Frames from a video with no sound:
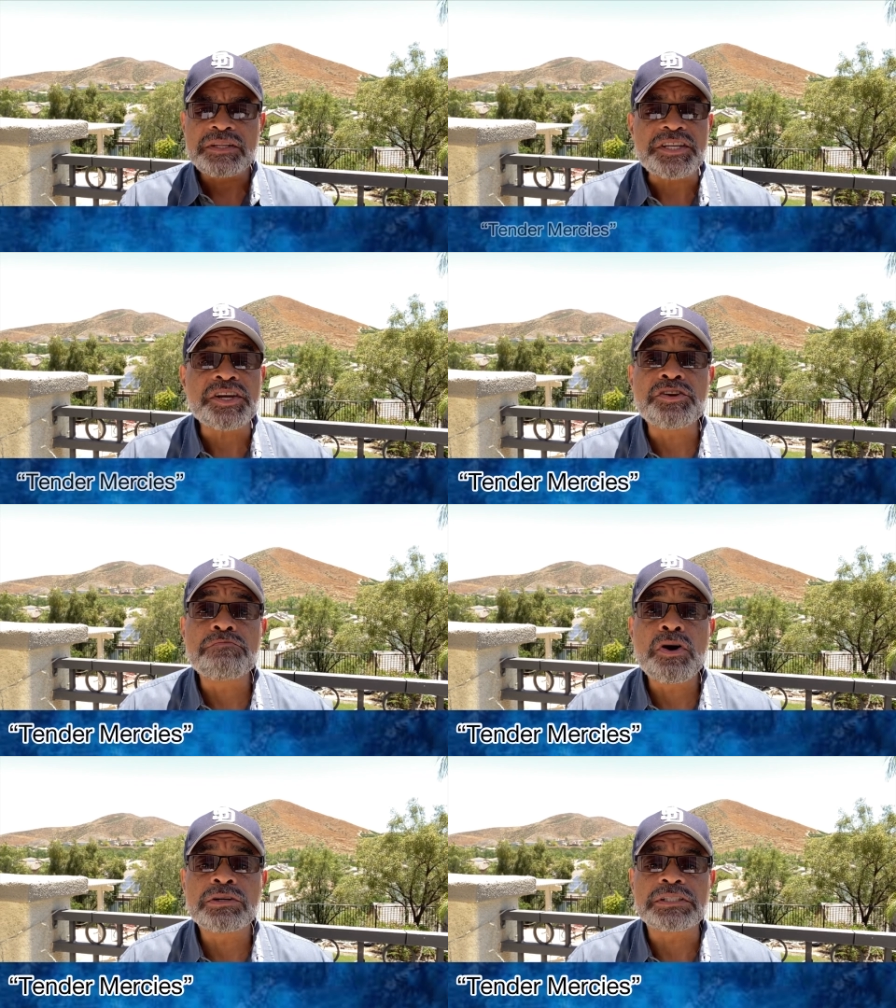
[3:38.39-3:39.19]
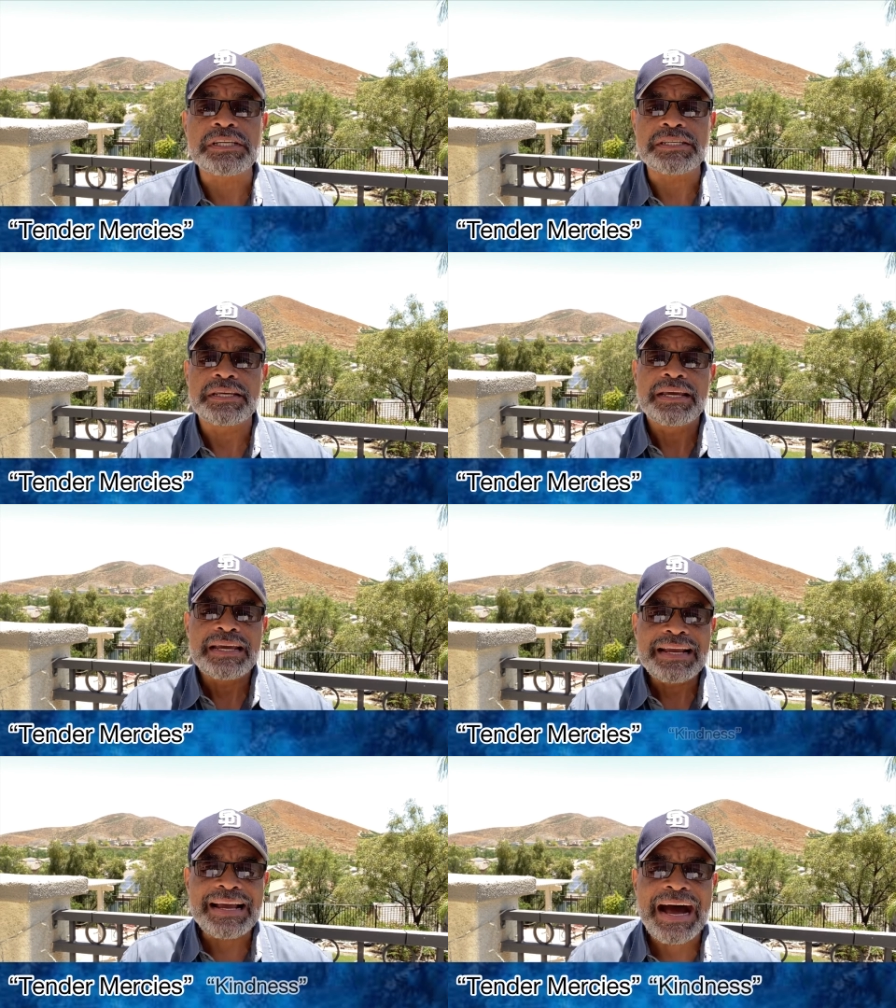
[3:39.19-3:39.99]
tender mercies,
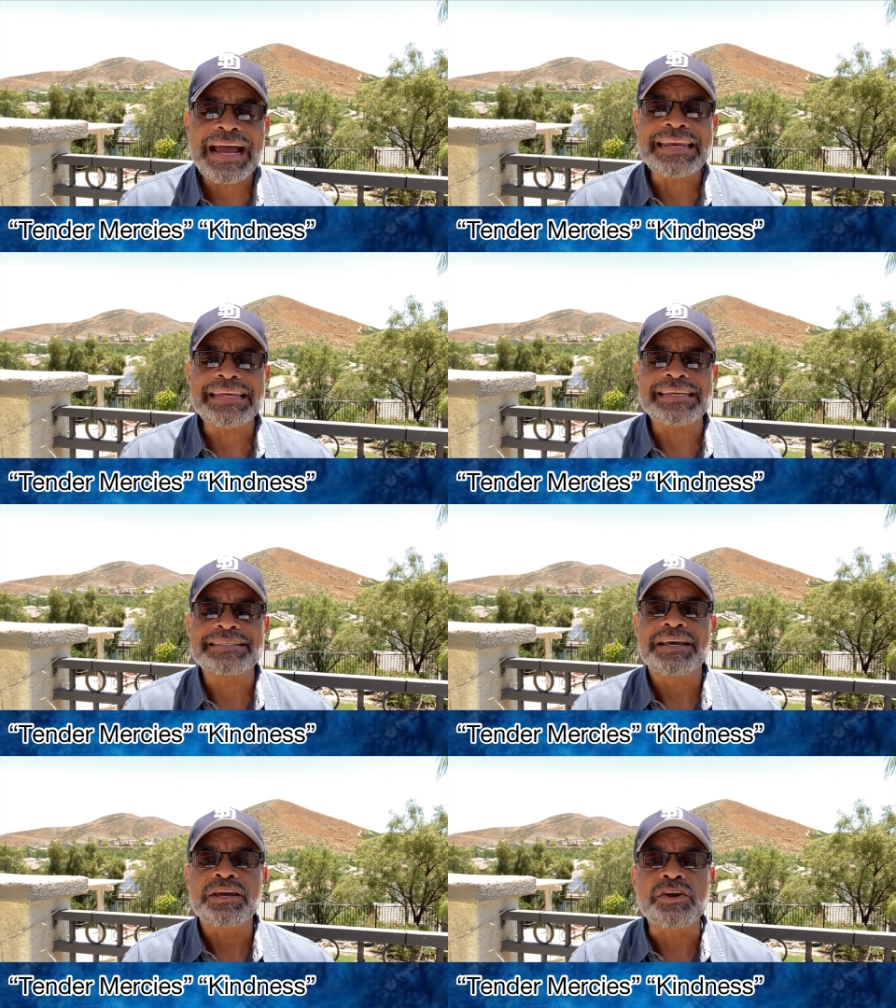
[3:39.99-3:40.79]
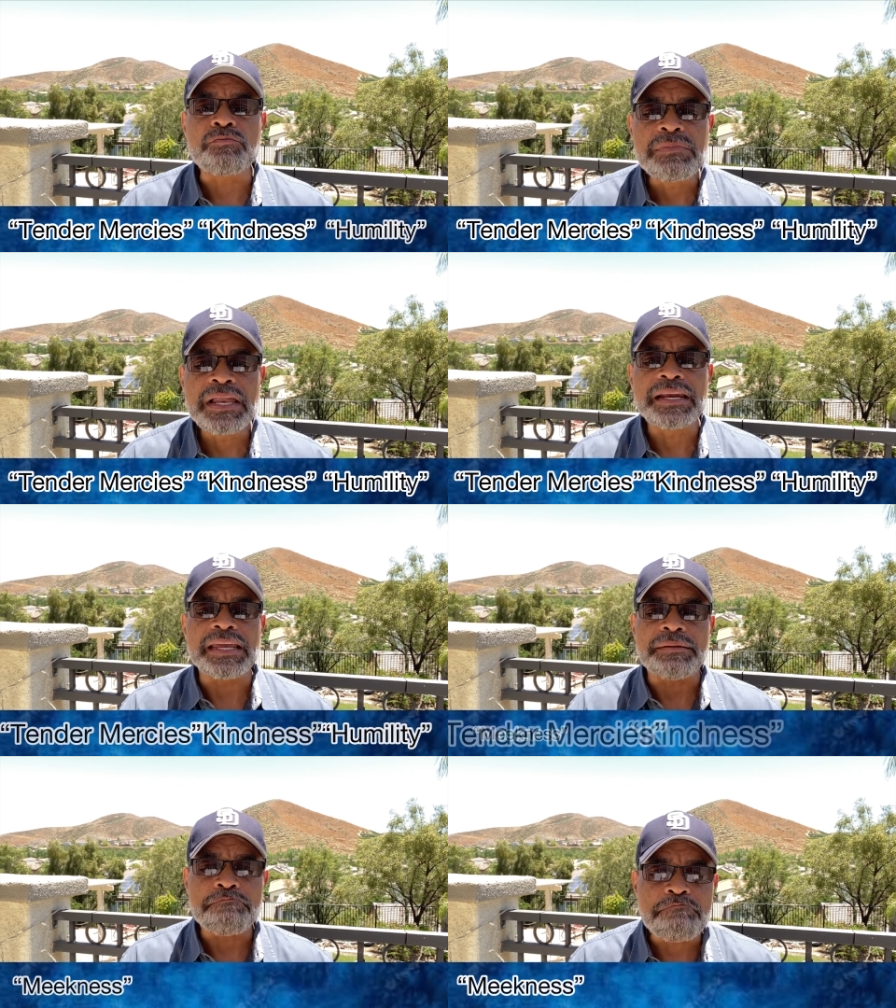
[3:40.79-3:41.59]
kindness,
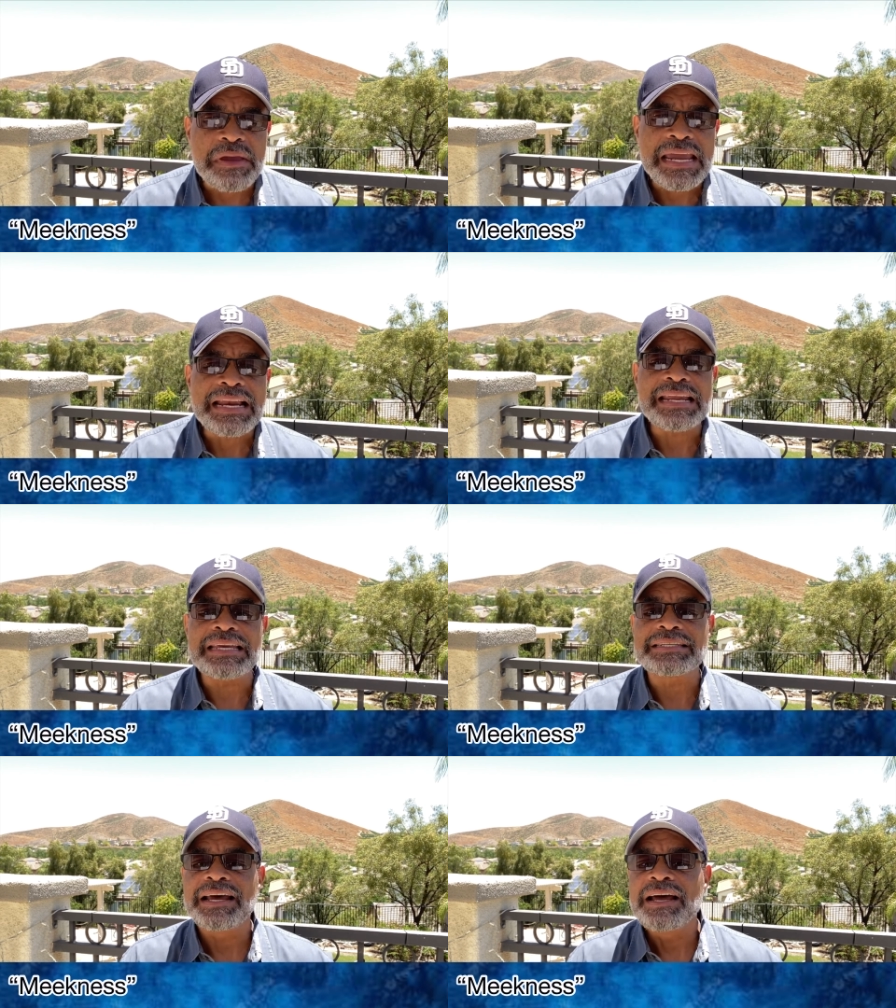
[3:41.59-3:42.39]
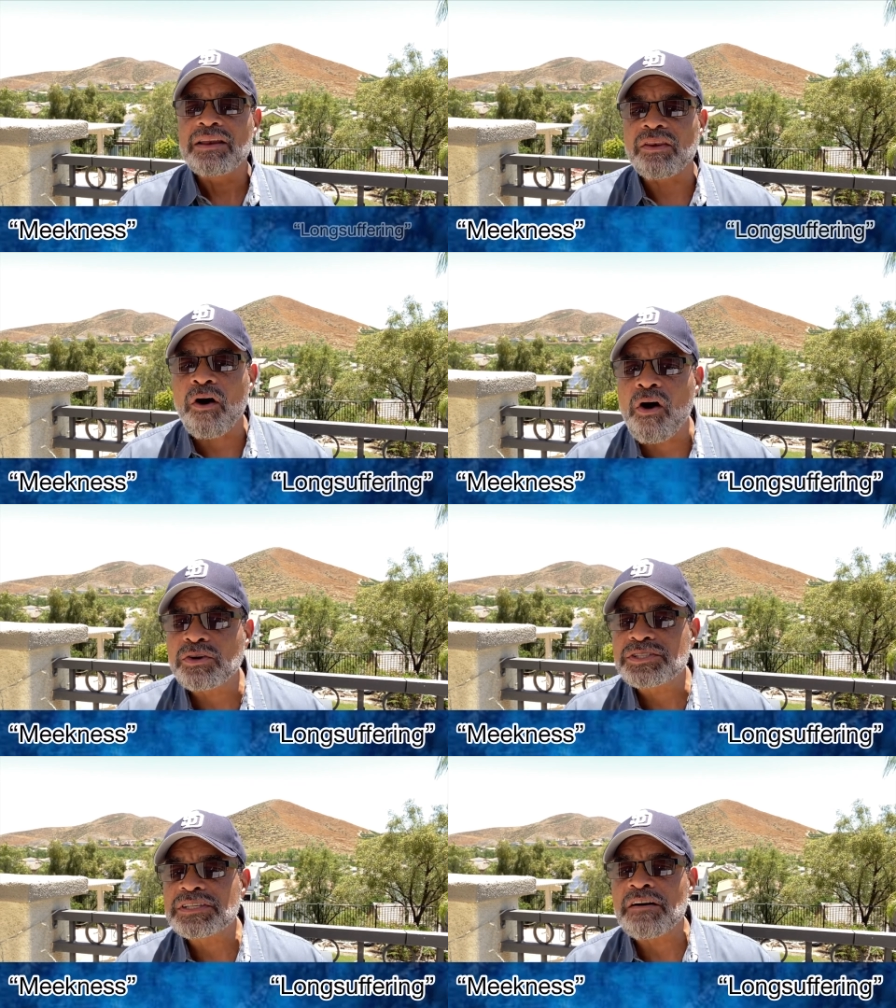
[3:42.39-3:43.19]
humility, meekness,
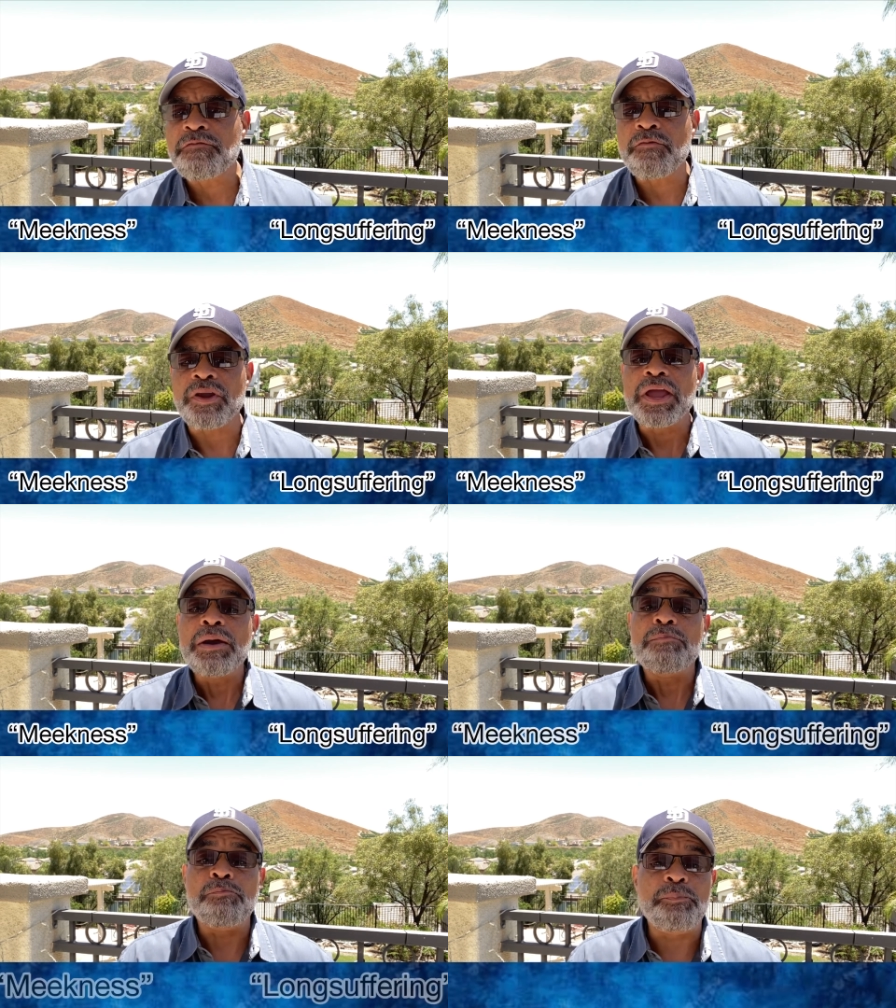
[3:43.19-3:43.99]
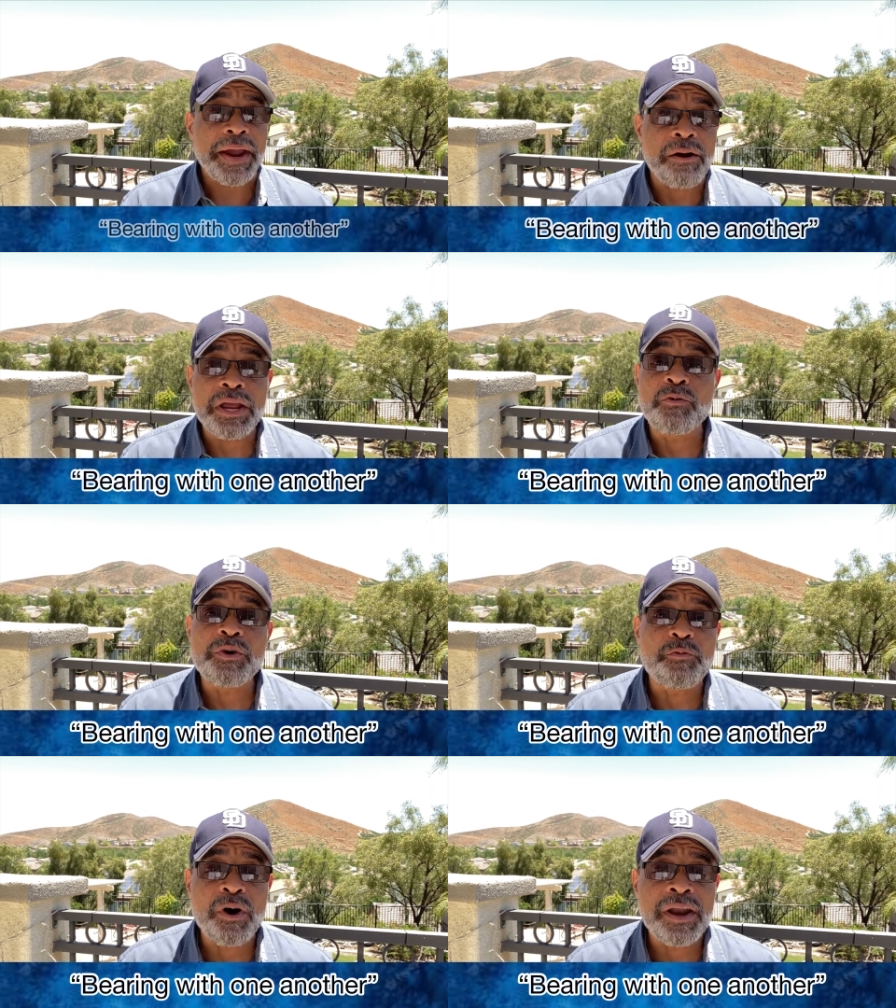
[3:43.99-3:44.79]
long suffering, bearing
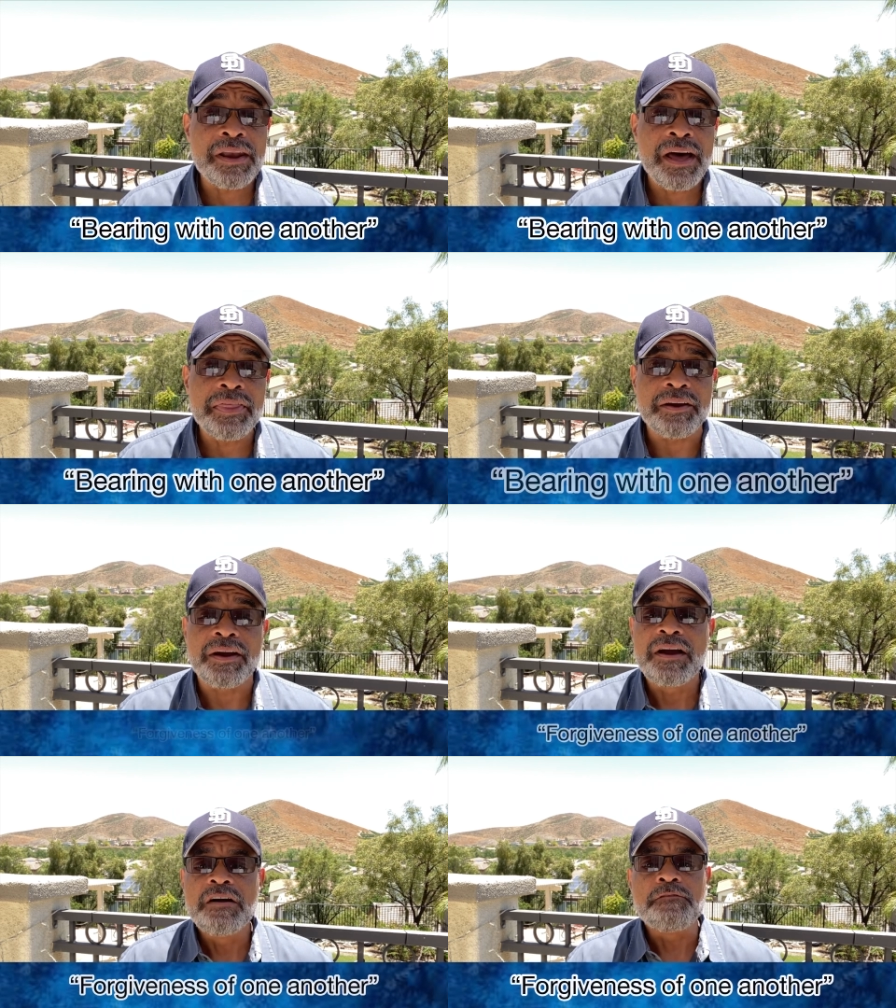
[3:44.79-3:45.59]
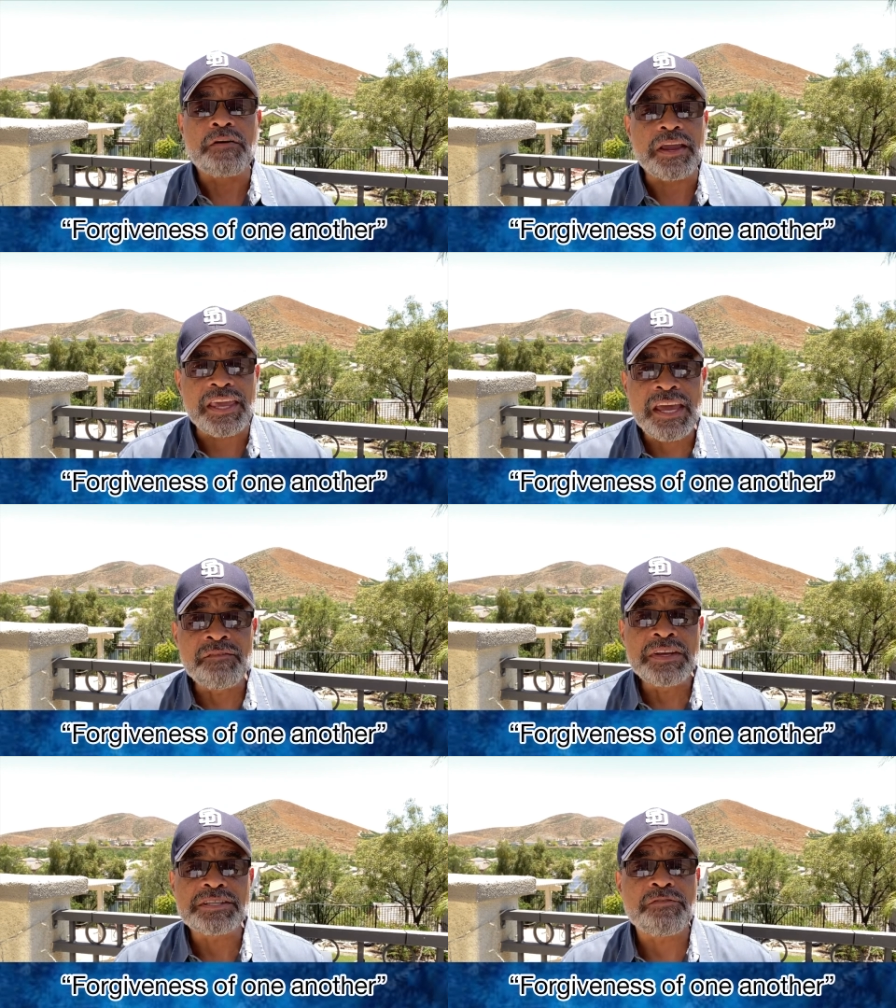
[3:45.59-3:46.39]
with one another,
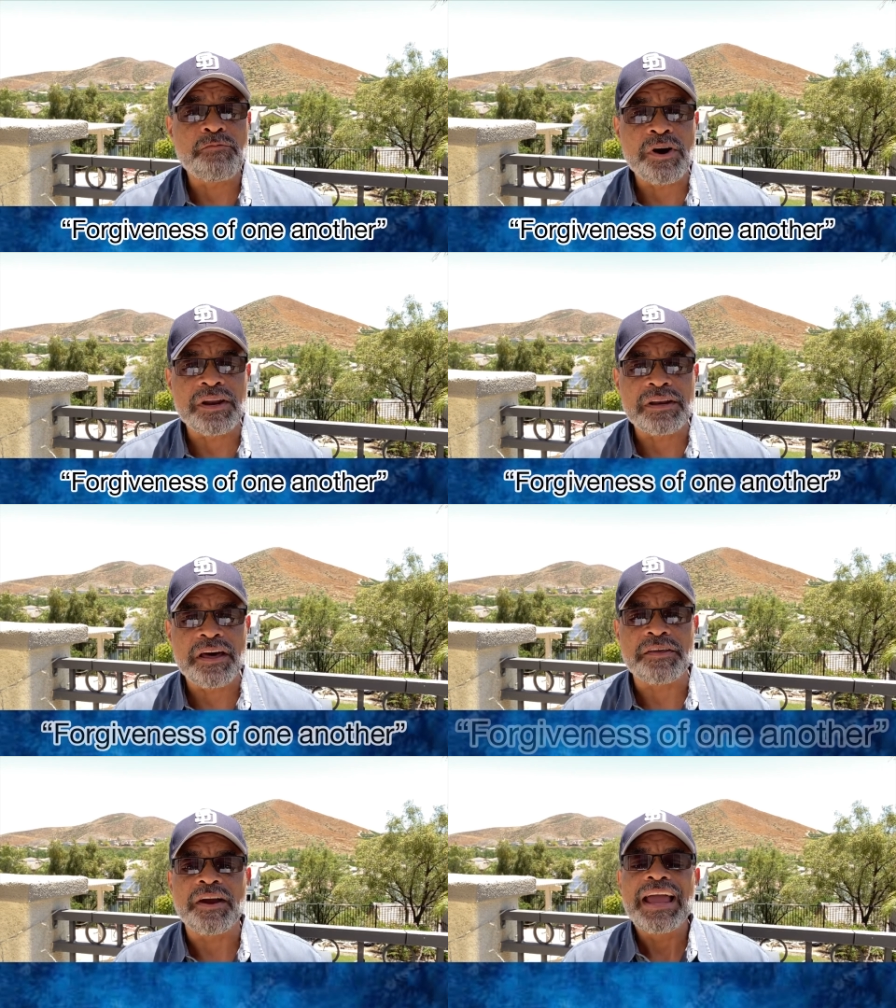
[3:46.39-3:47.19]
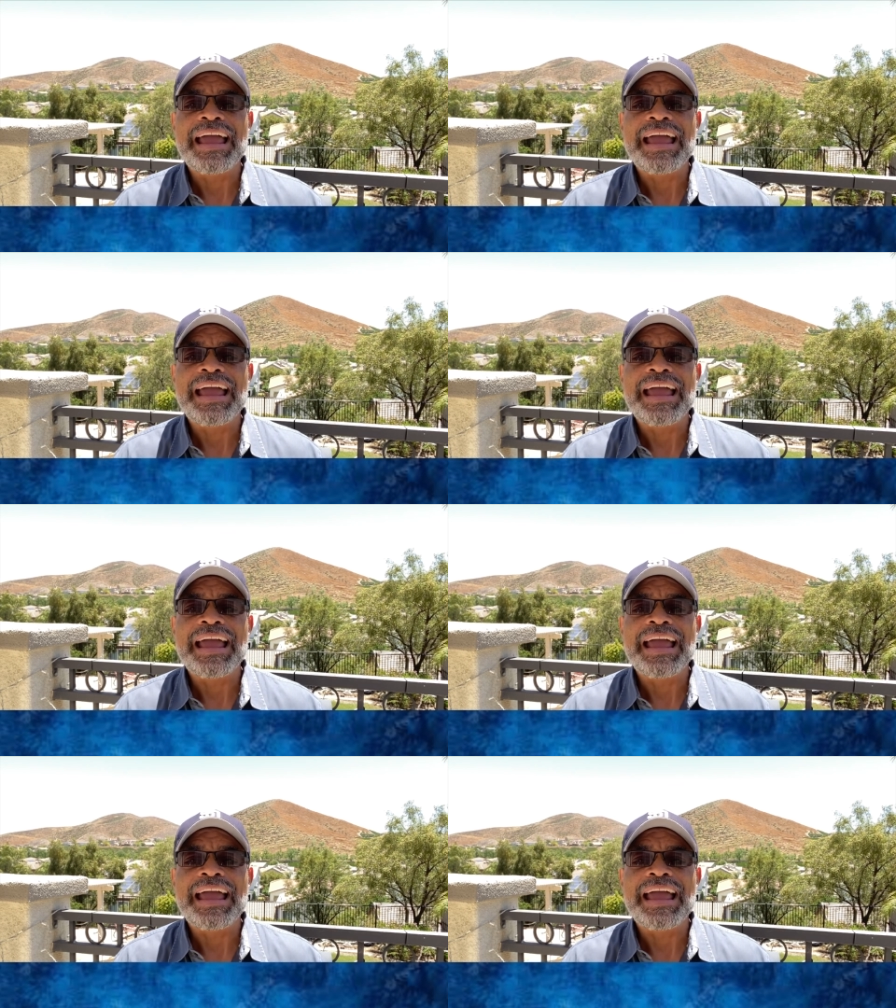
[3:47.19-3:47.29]
forgiveness of one another,